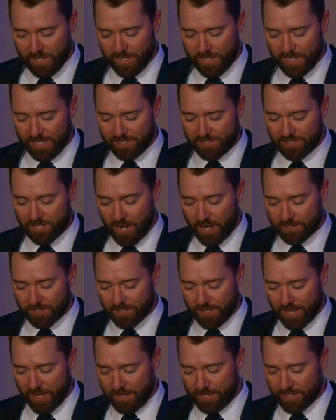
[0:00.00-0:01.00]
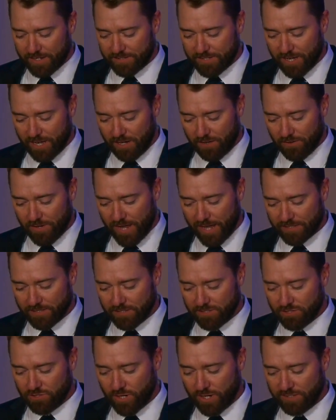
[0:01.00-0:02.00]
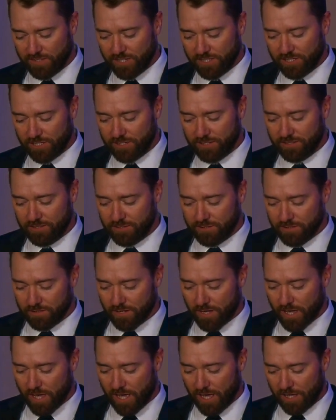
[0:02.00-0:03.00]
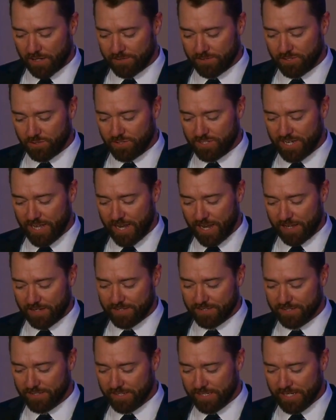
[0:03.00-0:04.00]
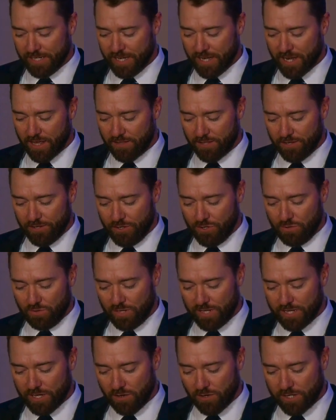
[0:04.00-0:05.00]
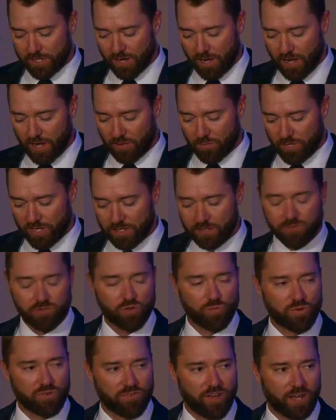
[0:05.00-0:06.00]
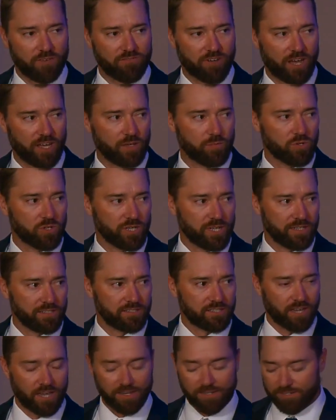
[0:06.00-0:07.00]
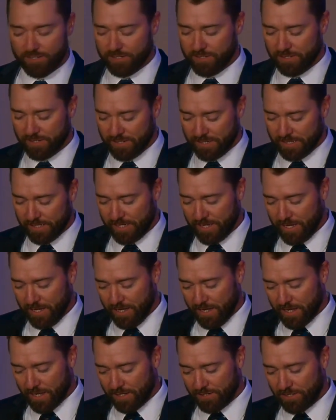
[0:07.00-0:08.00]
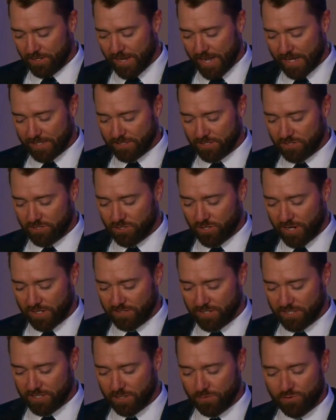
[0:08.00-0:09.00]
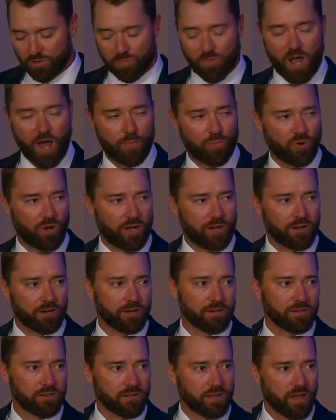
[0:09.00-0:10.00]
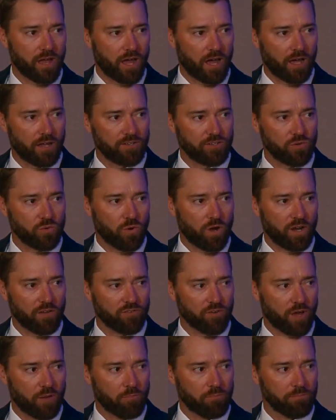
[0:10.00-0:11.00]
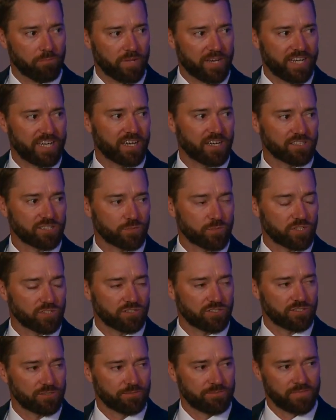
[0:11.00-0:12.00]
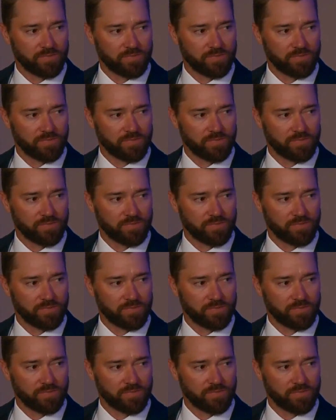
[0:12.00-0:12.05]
His talk today, entitled NASA's Transition uh, to Tenant and the New LEO Economy, will provide valuable insight into NASA's transition from operator uh, to one of uh, many customers.